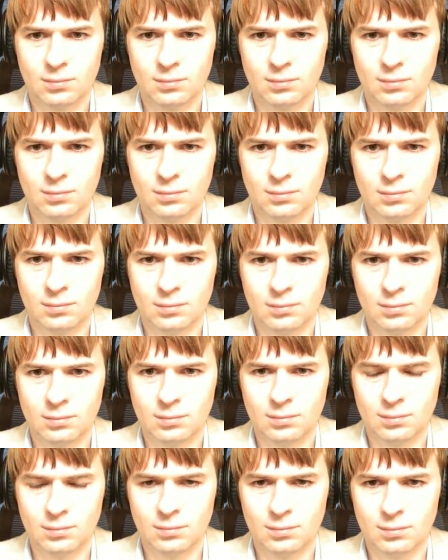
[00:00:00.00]

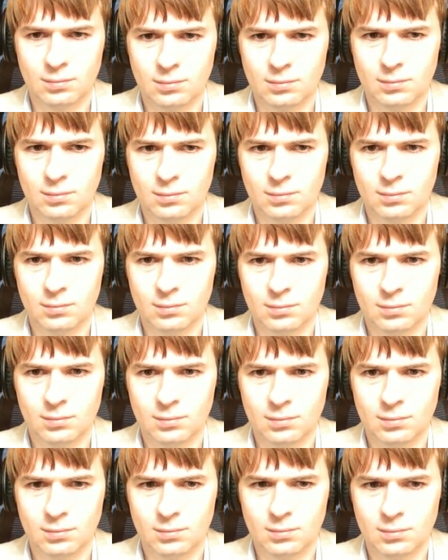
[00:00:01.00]

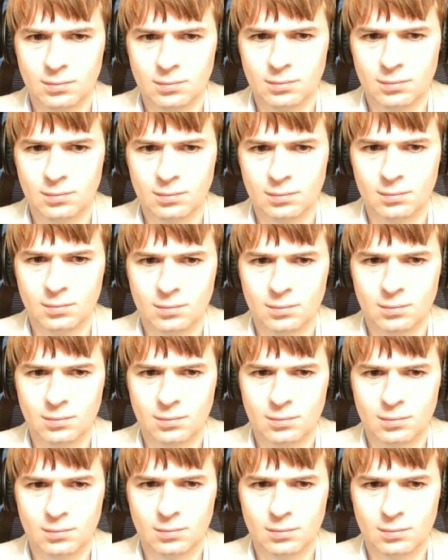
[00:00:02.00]

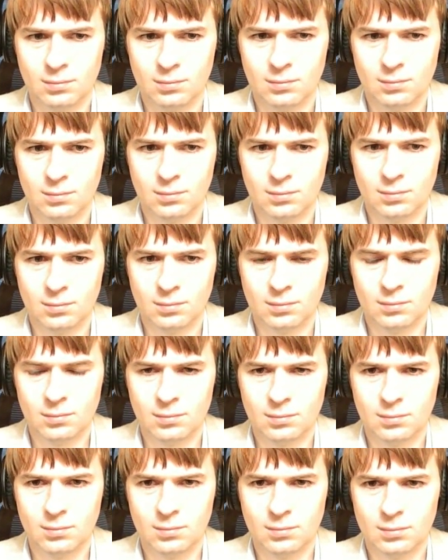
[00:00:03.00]

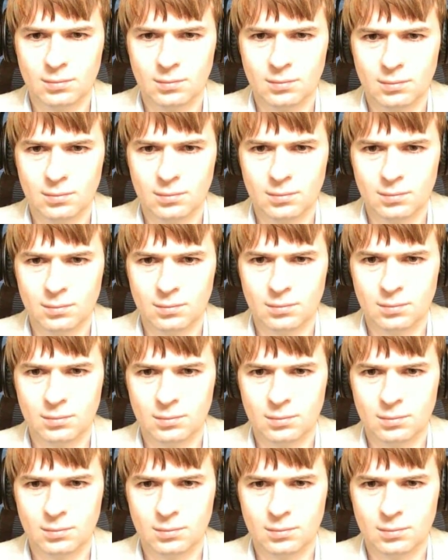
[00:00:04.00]
No words are spoken by the person on screen.